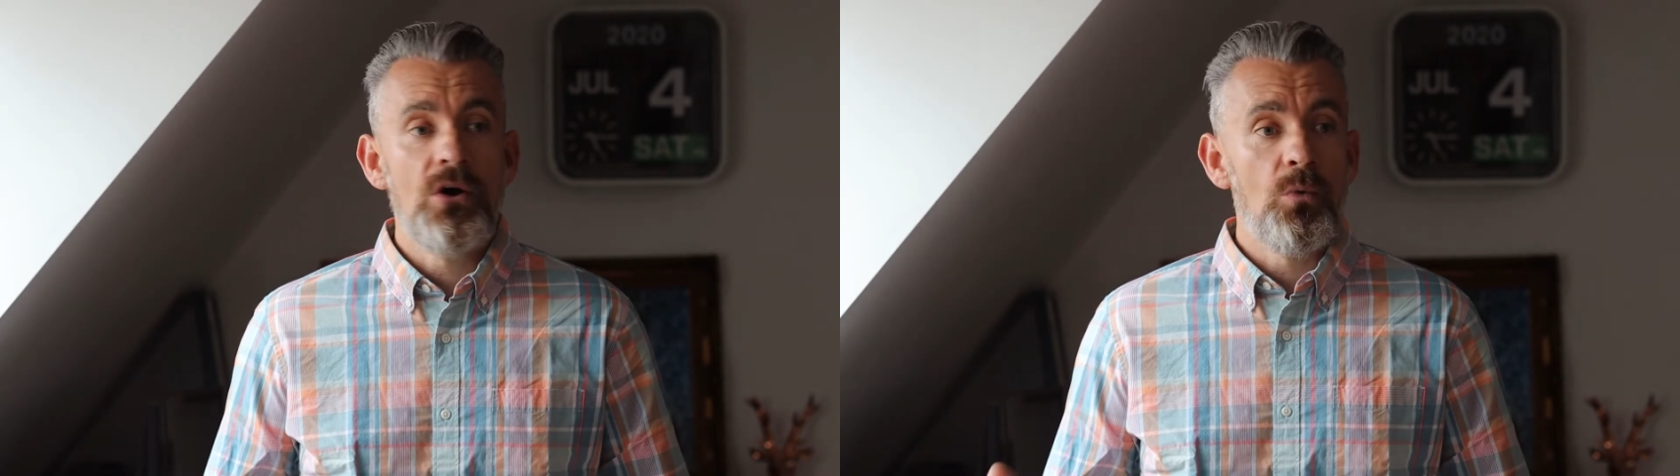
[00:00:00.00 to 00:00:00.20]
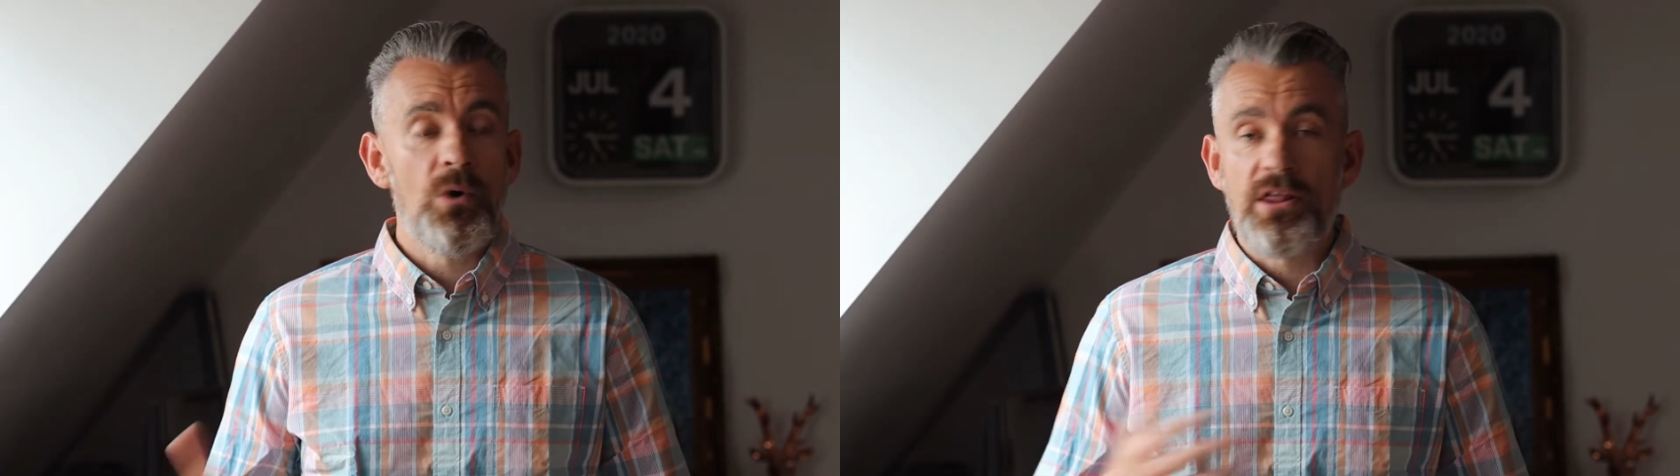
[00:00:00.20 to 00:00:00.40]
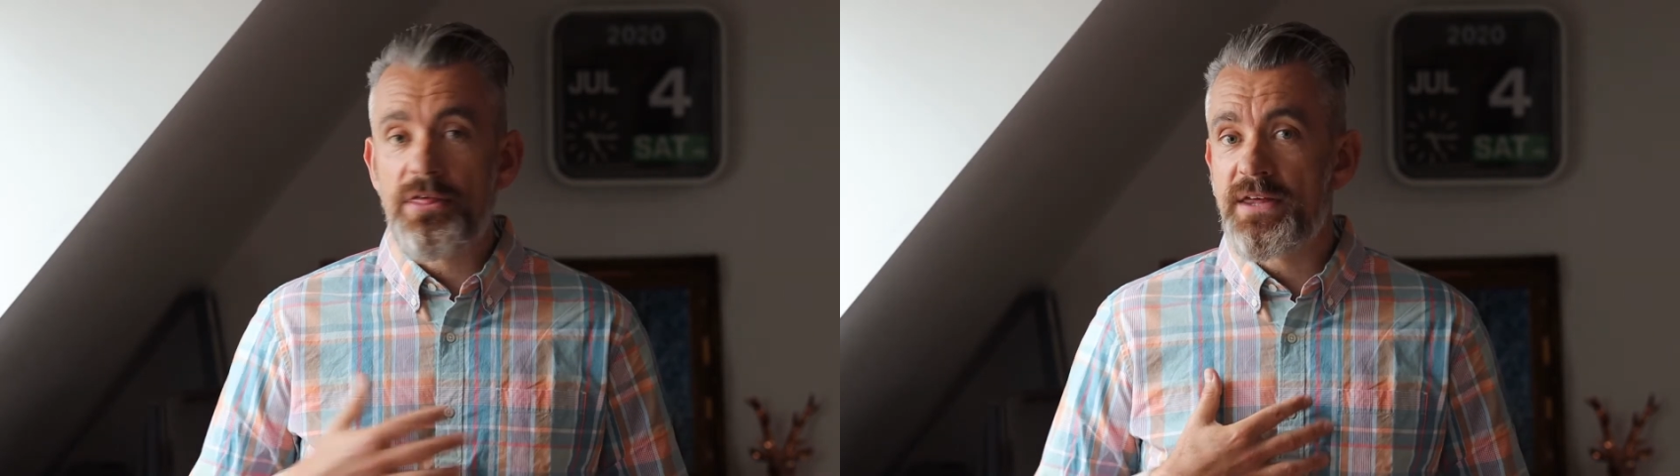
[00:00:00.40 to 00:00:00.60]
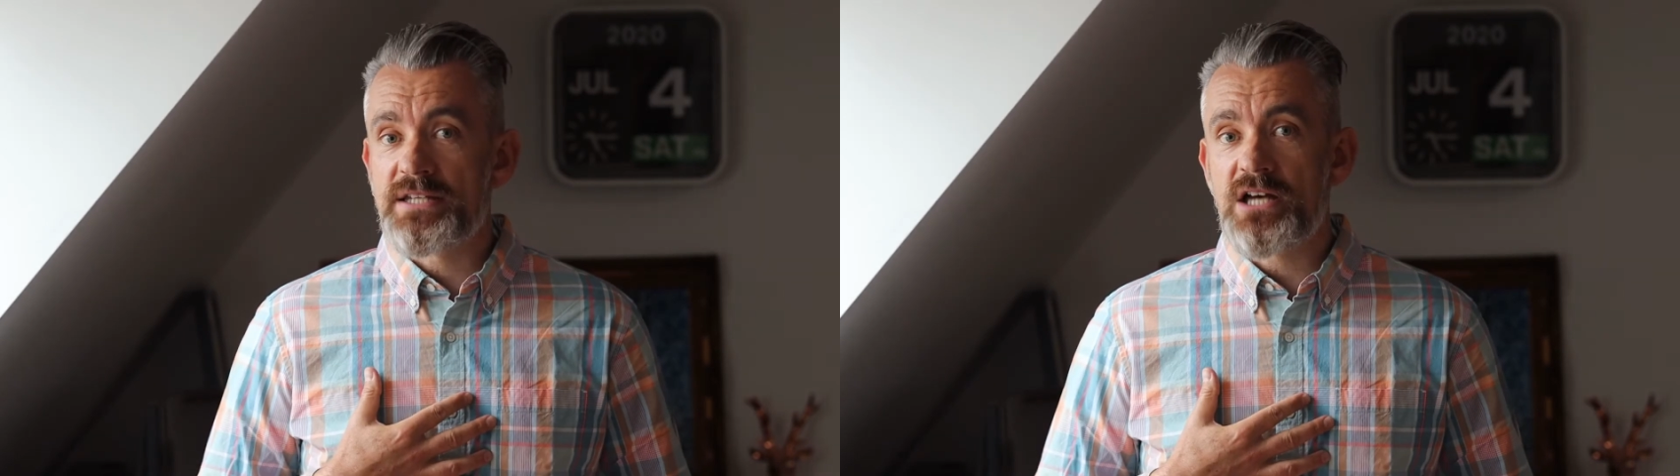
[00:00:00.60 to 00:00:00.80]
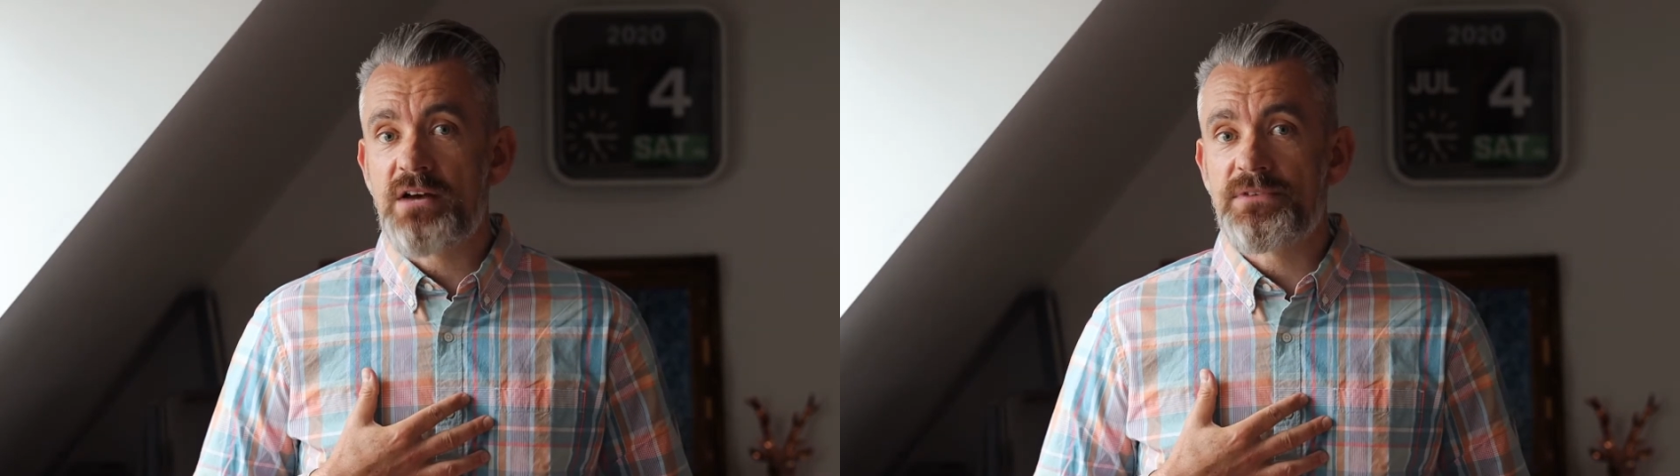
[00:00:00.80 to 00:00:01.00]
One of the
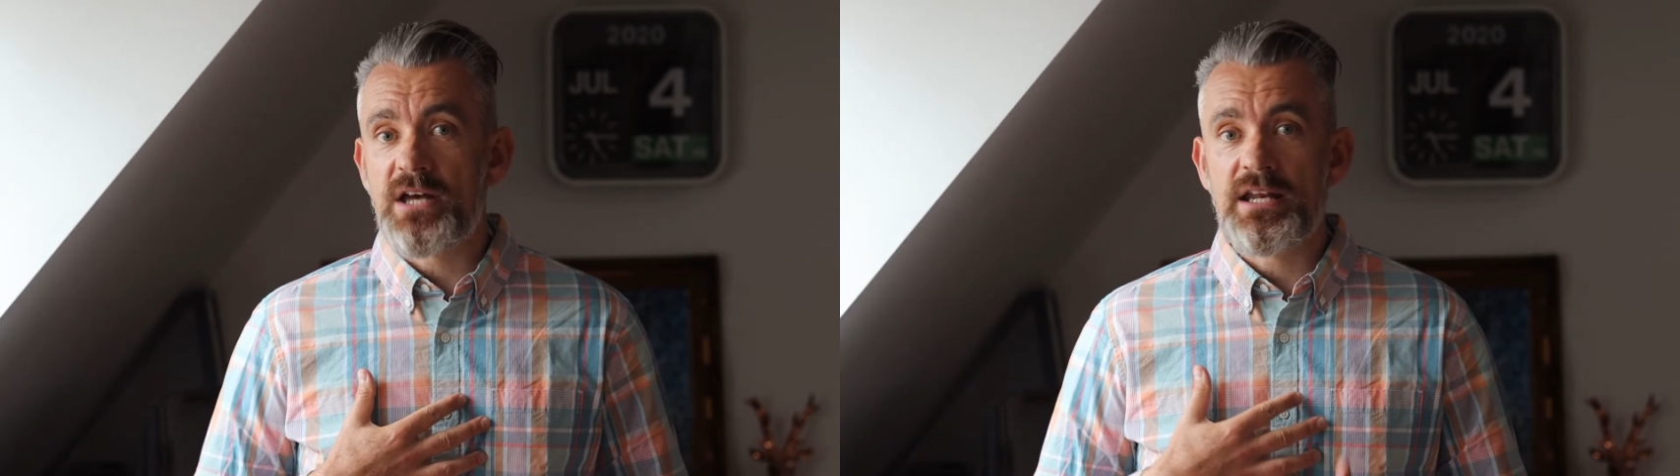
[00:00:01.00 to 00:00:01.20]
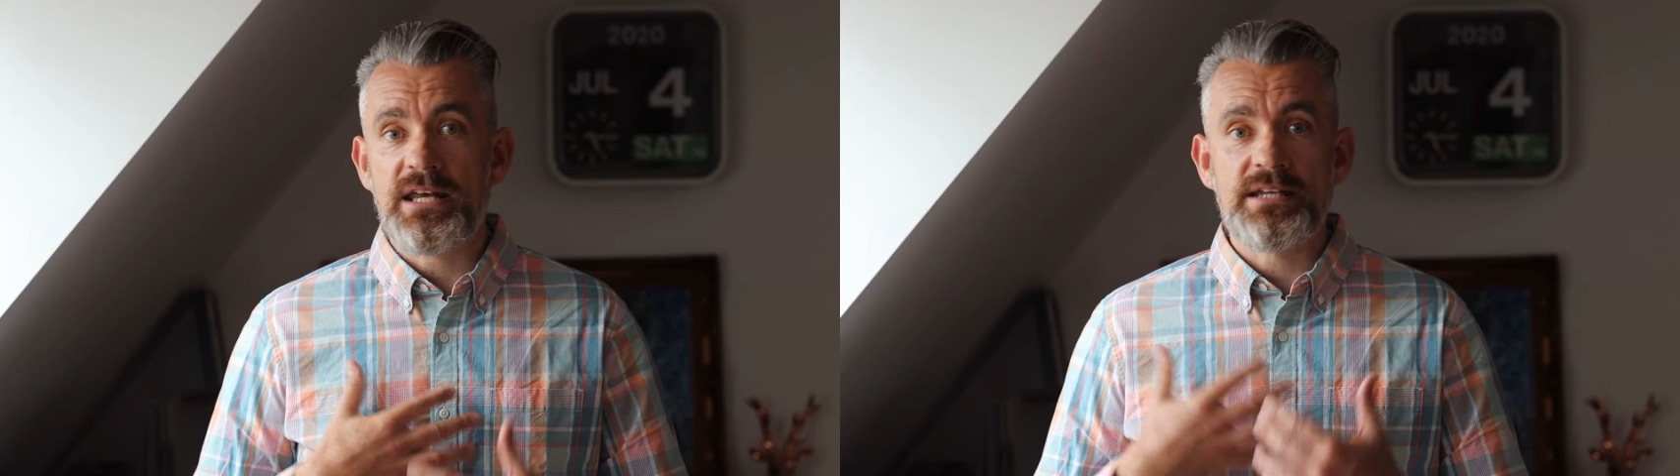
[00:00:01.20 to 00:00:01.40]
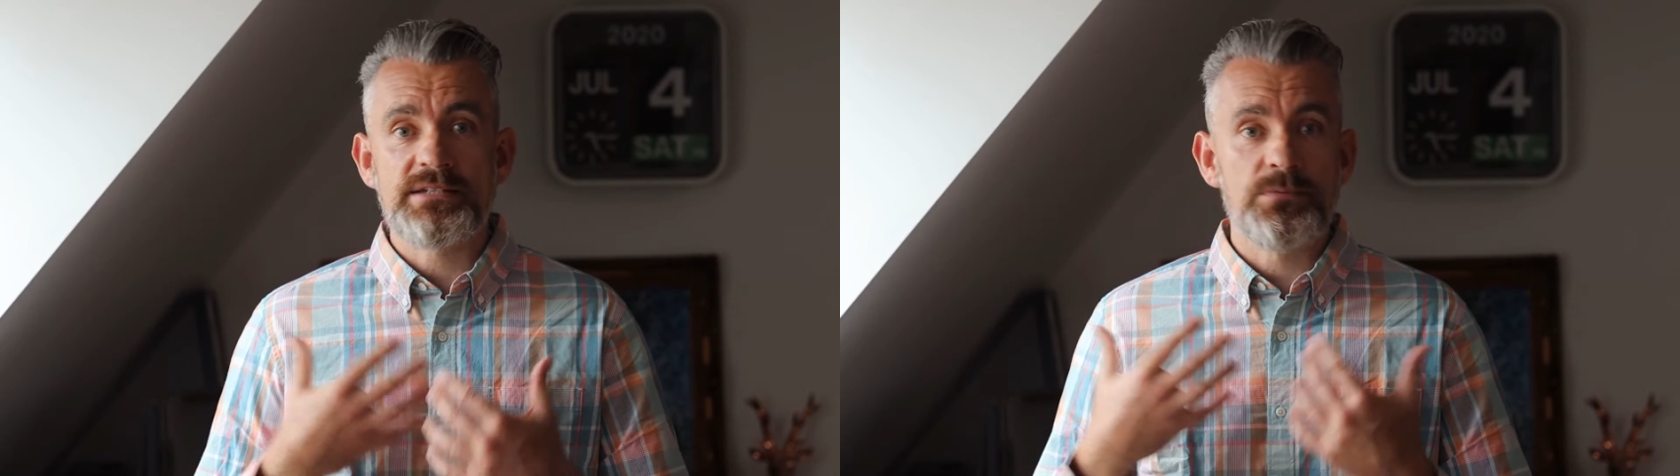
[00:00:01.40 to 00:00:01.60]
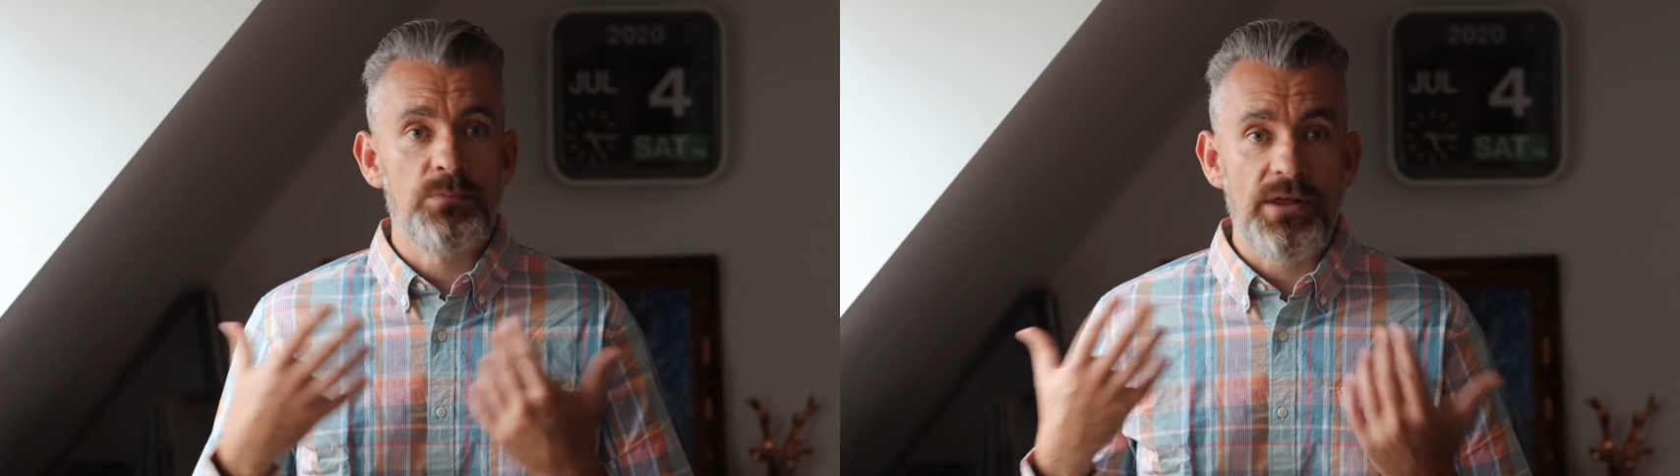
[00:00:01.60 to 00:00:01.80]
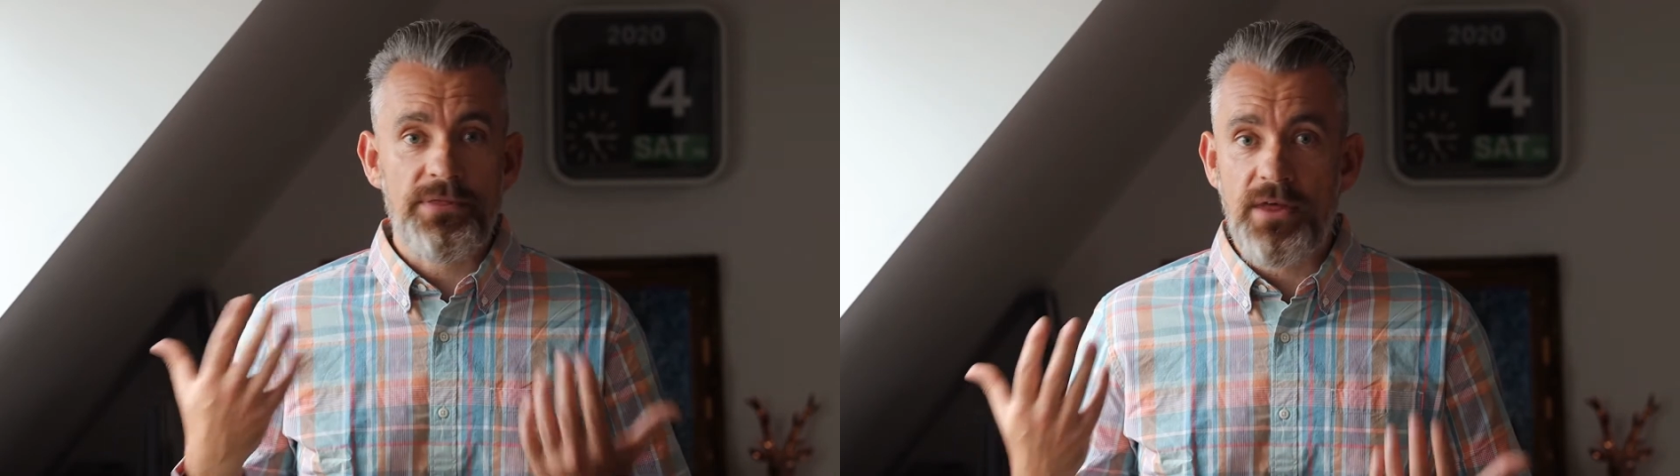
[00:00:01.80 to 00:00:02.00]
things I've done is
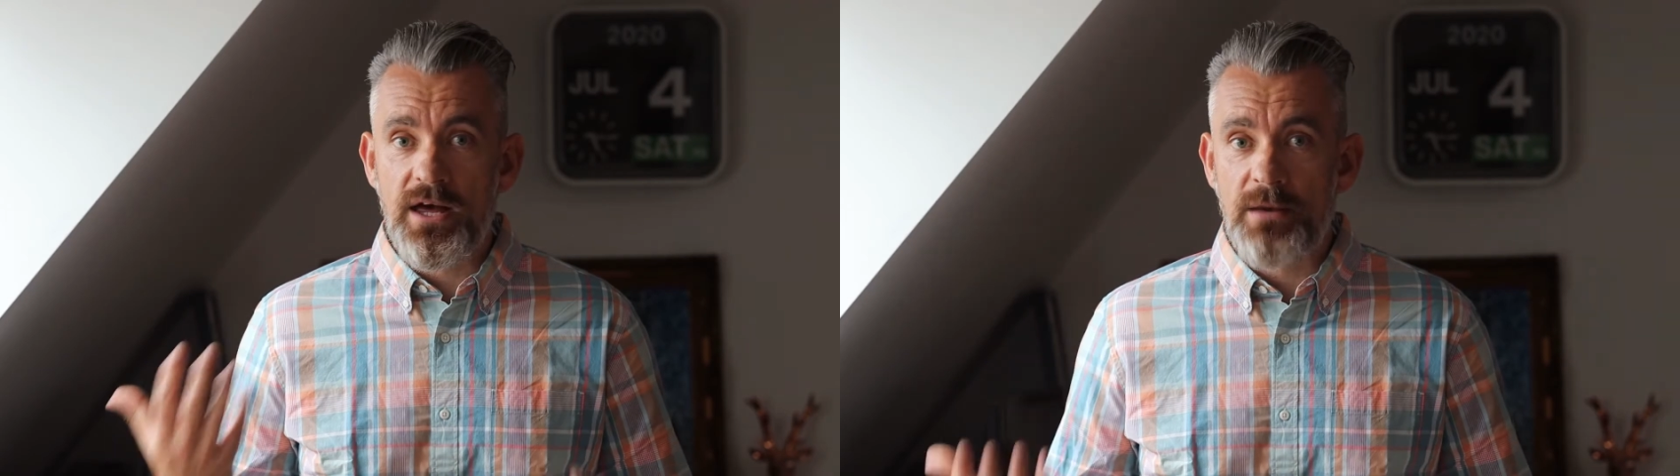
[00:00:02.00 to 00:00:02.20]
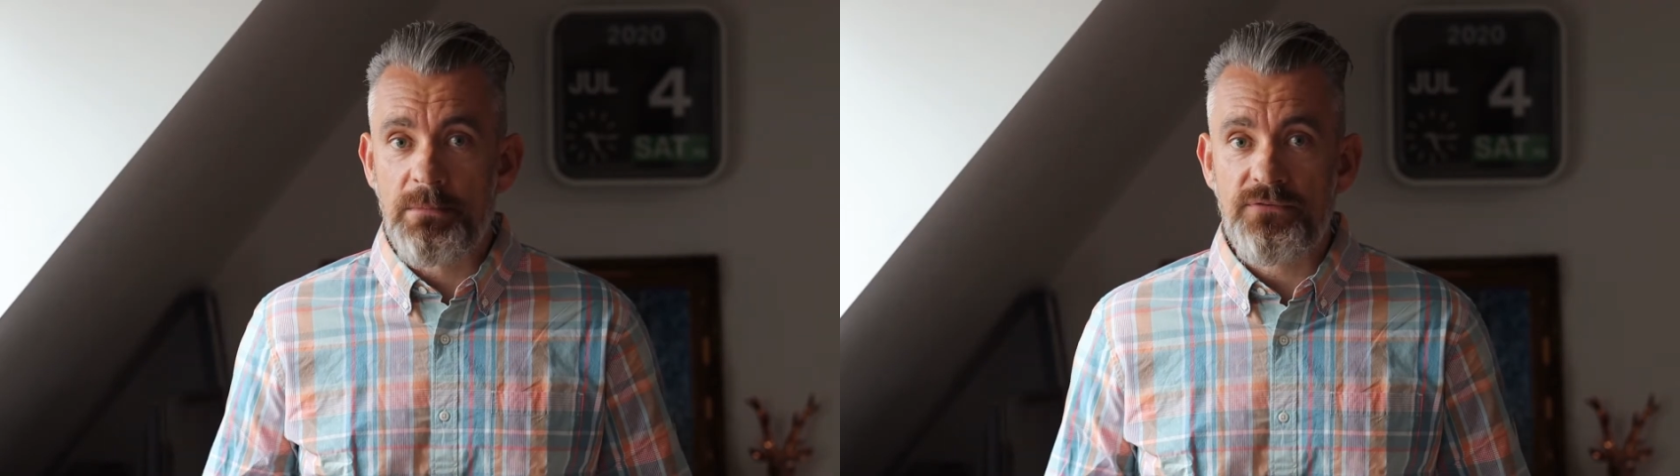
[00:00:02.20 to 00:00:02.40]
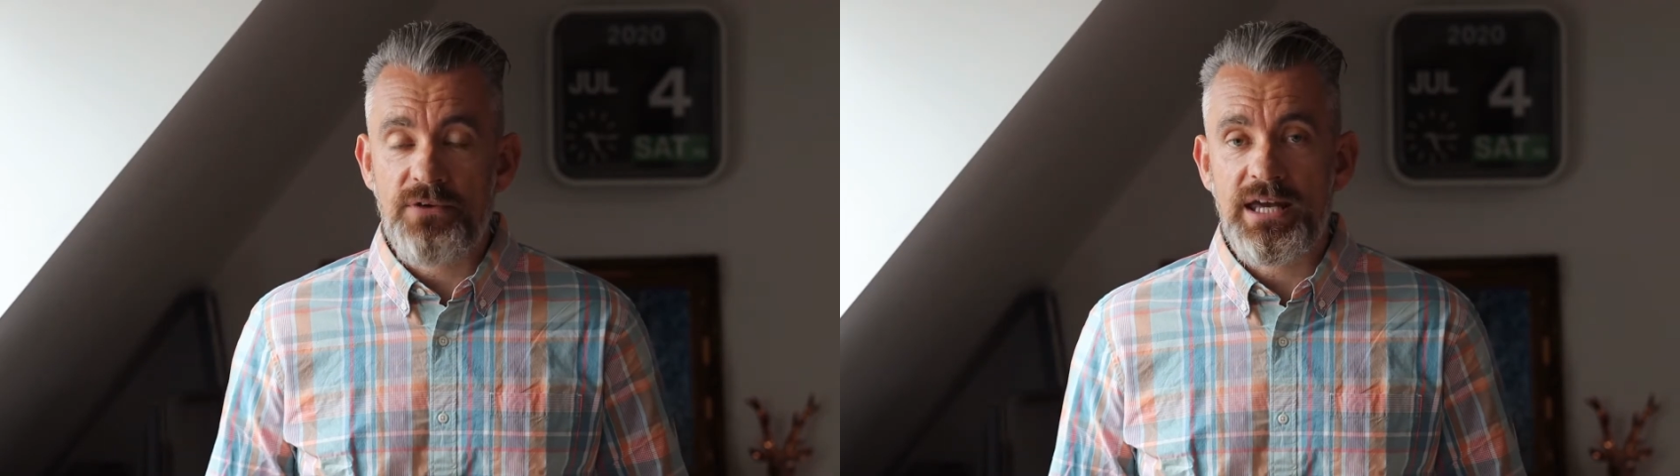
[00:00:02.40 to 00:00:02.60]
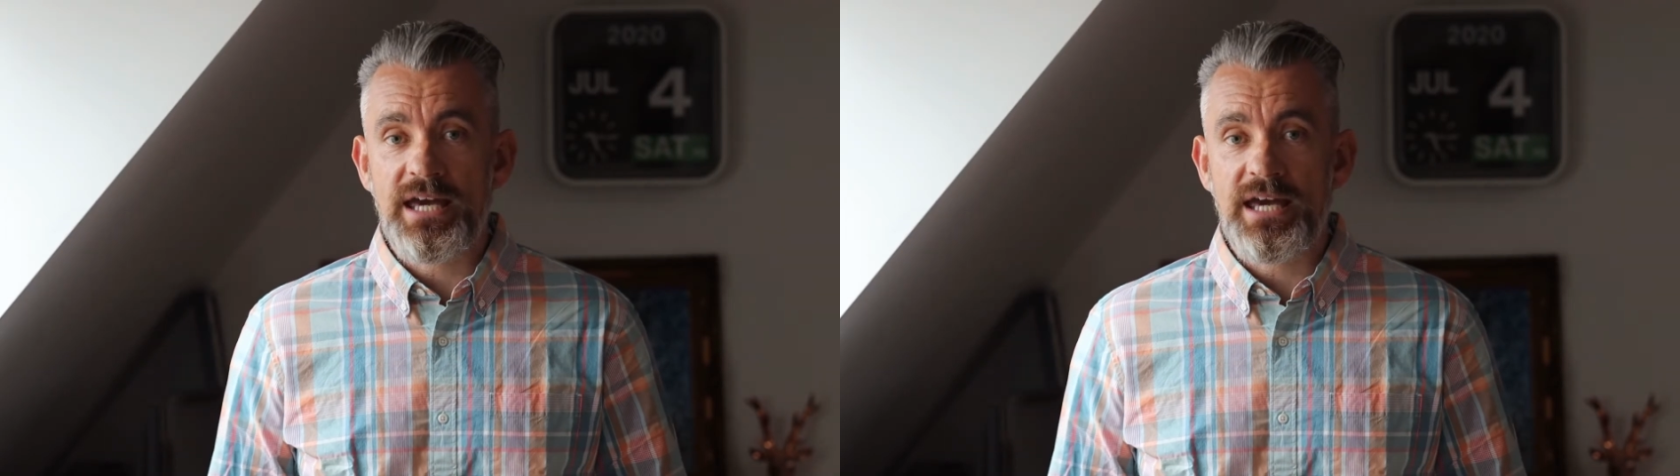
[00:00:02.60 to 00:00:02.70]
with my friend